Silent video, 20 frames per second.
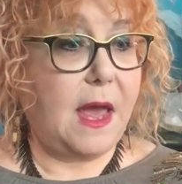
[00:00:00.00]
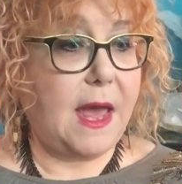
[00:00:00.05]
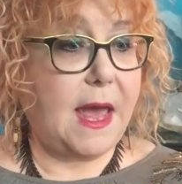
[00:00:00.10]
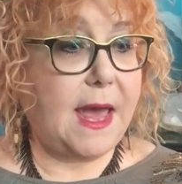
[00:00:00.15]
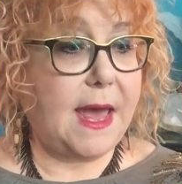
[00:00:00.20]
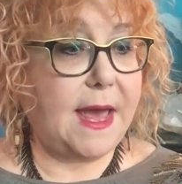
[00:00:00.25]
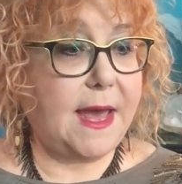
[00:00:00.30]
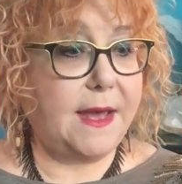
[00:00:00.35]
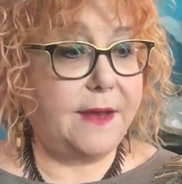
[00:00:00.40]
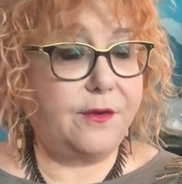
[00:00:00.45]

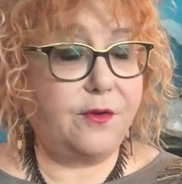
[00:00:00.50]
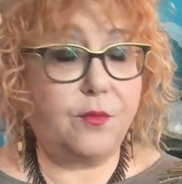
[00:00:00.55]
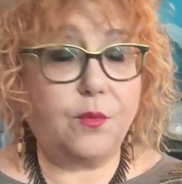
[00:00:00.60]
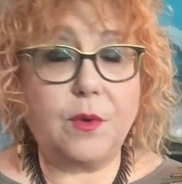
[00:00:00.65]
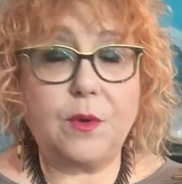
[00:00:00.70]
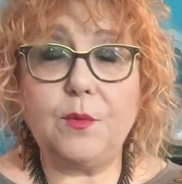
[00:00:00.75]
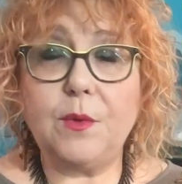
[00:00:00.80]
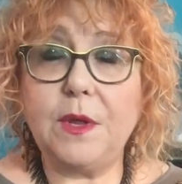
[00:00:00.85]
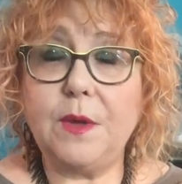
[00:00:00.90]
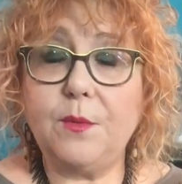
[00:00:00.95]
And
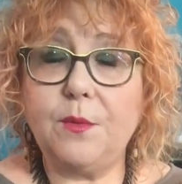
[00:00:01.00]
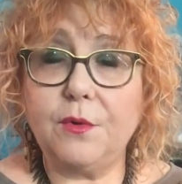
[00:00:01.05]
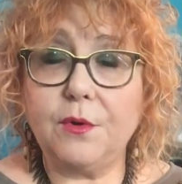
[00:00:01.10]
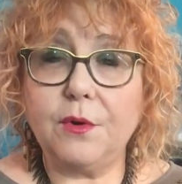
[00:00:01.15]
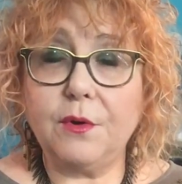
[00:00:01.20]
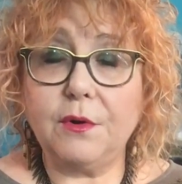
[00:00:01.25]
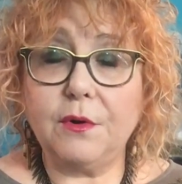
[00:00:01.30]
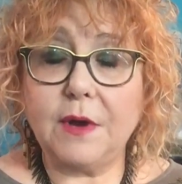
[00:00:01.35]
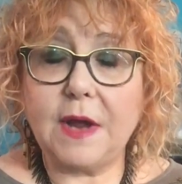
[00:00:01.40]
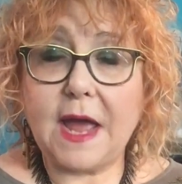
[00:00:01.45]
when we
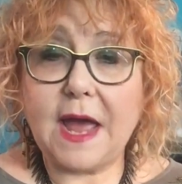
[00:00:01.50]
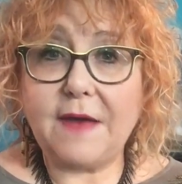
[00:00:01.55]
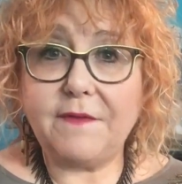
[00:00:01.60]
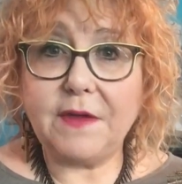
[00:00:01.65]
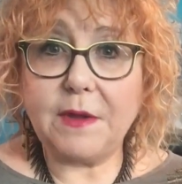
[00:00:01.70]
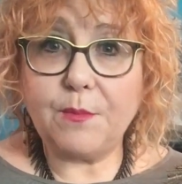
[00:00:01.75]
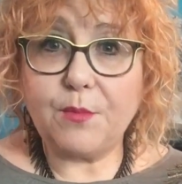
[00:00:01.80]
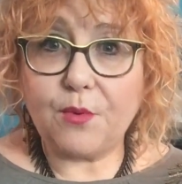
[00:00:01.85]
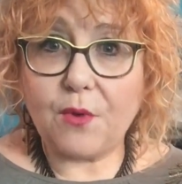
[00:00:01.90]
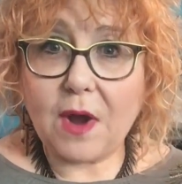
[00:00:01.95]
were
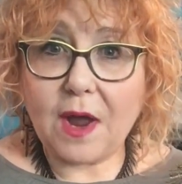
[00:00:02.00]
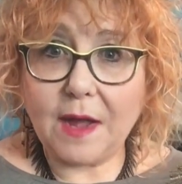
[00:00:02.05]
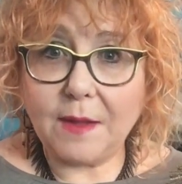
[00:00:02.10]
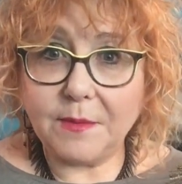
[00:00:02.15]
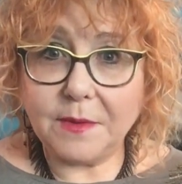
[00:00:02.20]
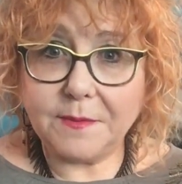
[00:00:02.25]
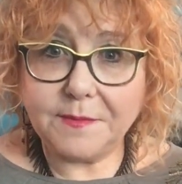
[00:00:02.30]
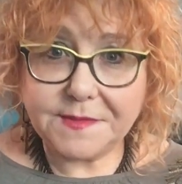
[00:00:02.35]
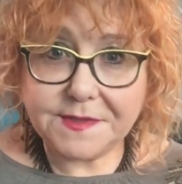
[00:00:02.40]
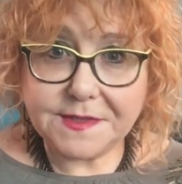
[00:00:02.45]
having
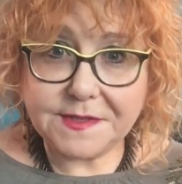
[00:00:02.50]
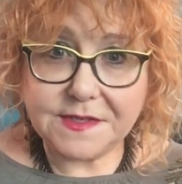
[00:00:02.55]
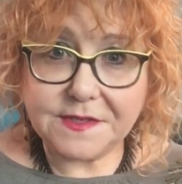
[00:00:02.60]
problems